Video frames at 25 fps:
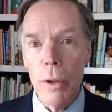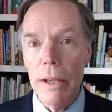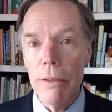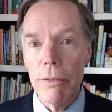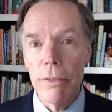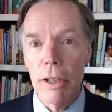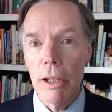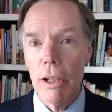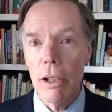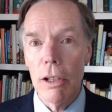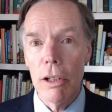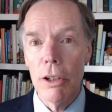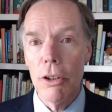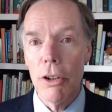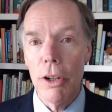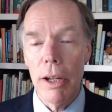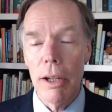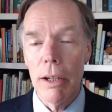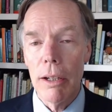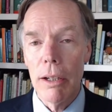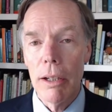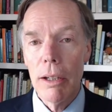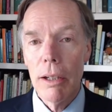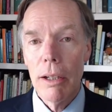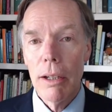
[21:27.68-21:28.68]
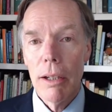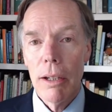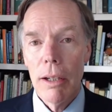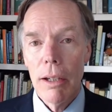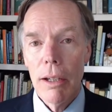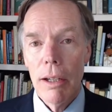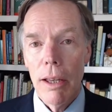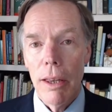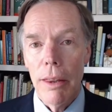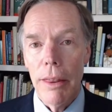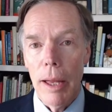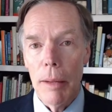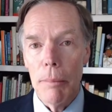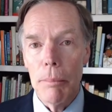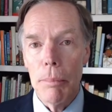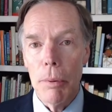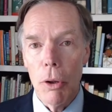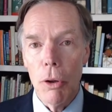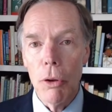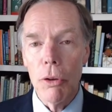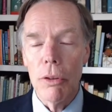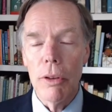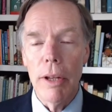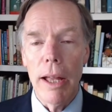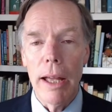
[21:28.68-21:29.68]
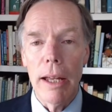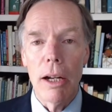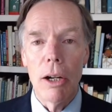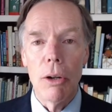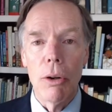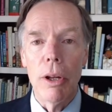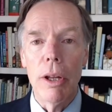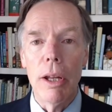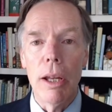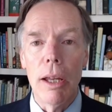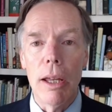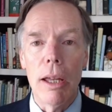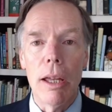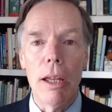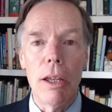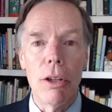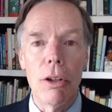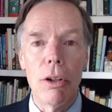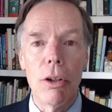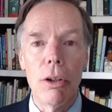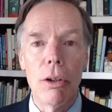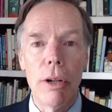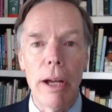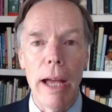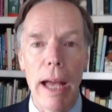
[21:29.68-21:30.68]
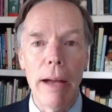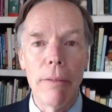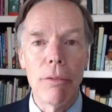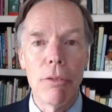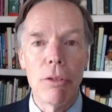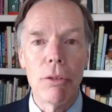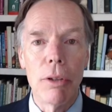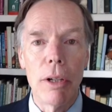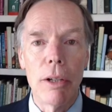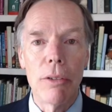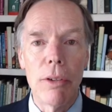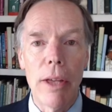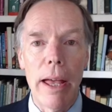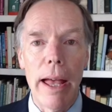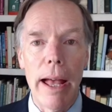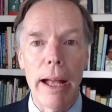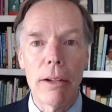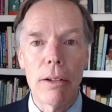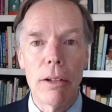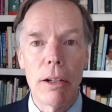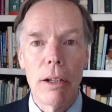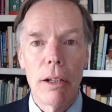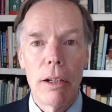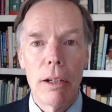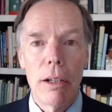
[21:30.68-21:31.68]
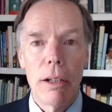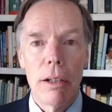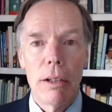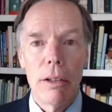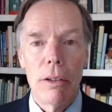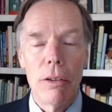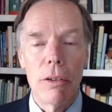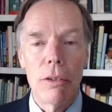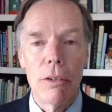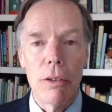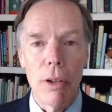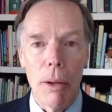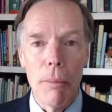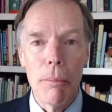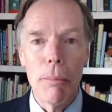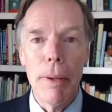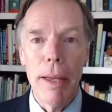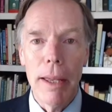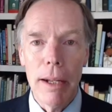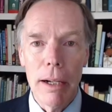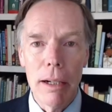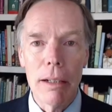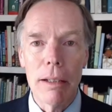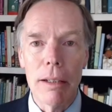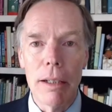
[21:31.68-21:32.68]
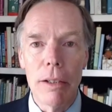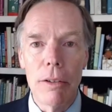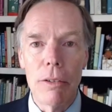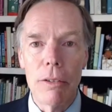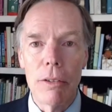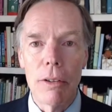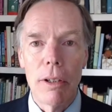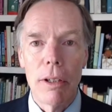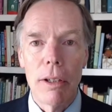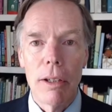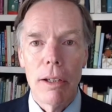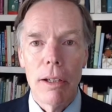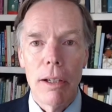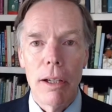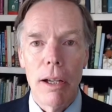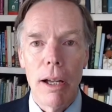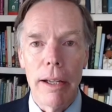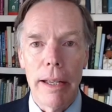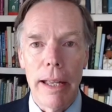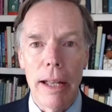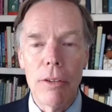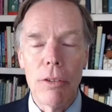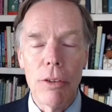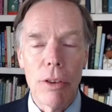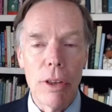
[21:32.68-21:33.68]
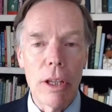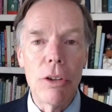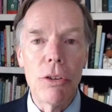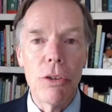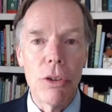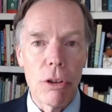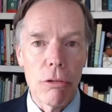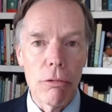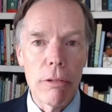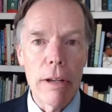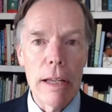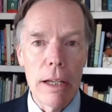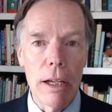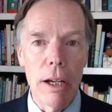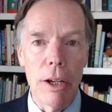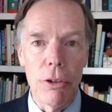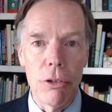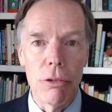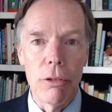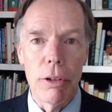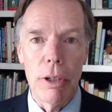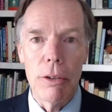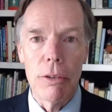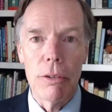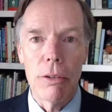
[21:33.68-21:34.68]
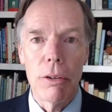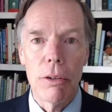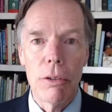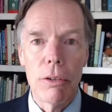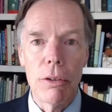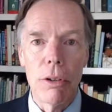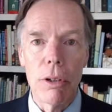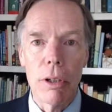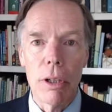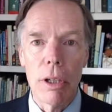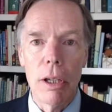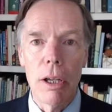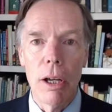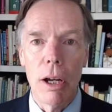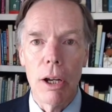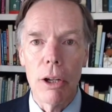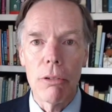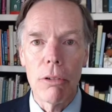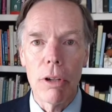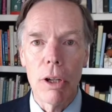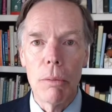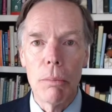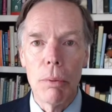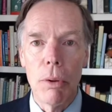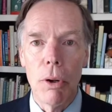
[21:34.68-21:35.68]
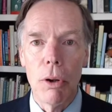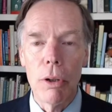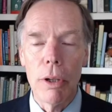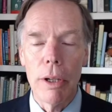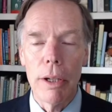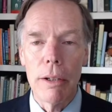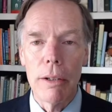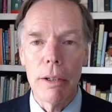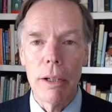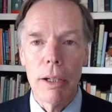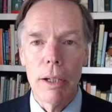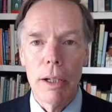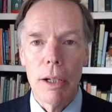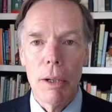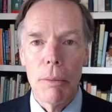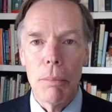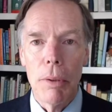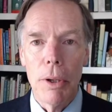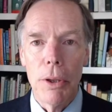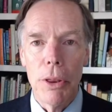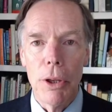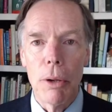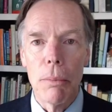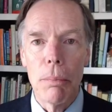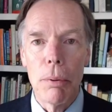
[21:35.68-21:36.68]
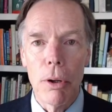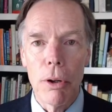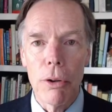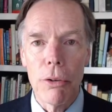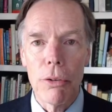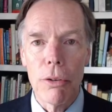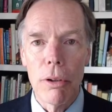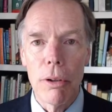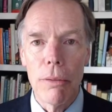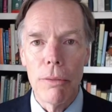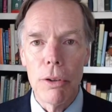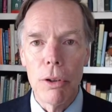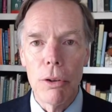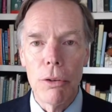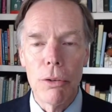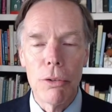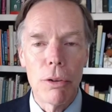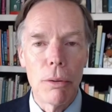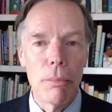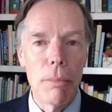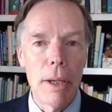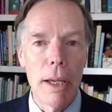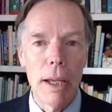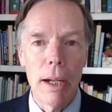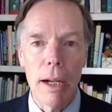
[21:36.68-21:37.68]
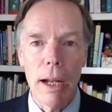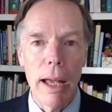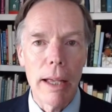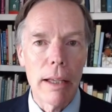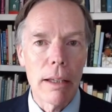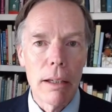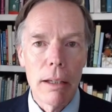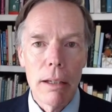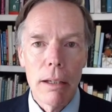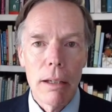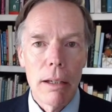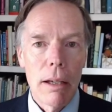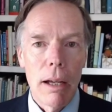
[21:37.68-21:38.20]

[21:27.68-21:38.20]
We've concluded that both NATO and the EU have to exact some penalties against these three countries, Turkey, Hungary, and Poland. But their personal views to me, and